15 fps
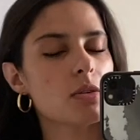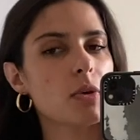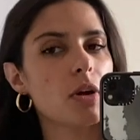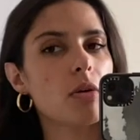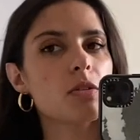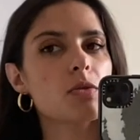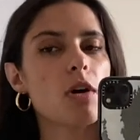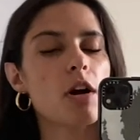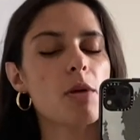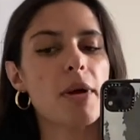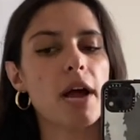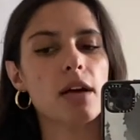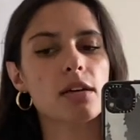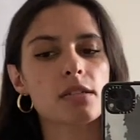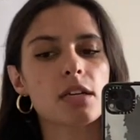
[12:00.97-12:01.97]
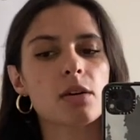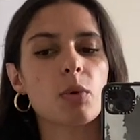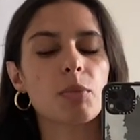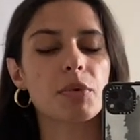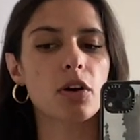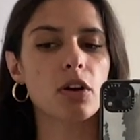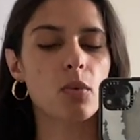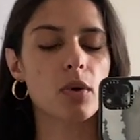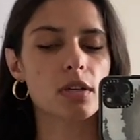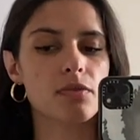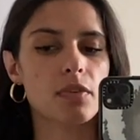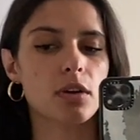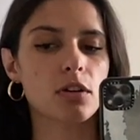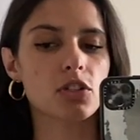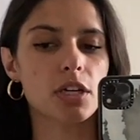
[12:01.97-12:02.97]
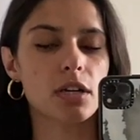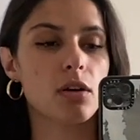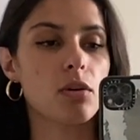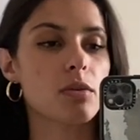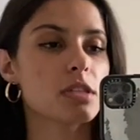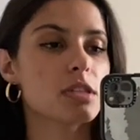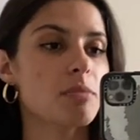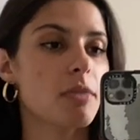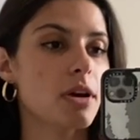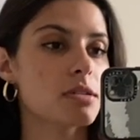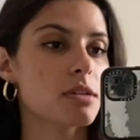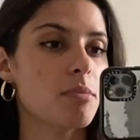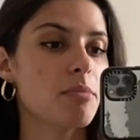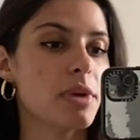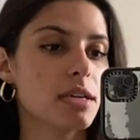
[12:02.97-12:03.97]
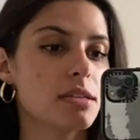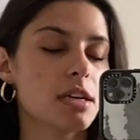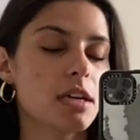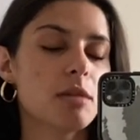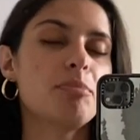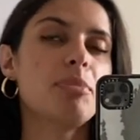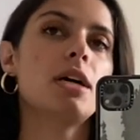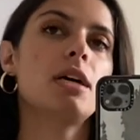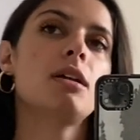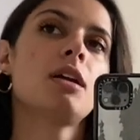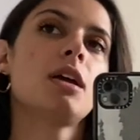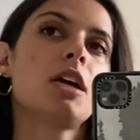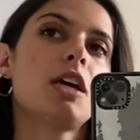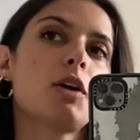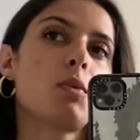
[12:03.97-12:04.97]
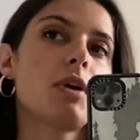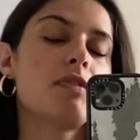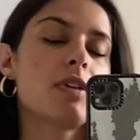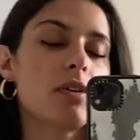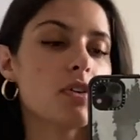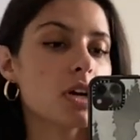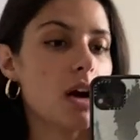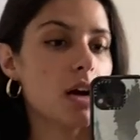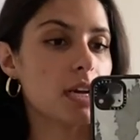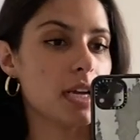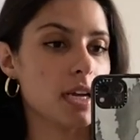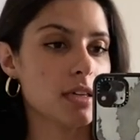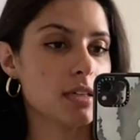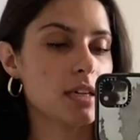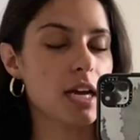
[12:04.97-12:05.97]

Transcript: we always walk past it when we go to West Village and it always smells amazing, but we've never gone in.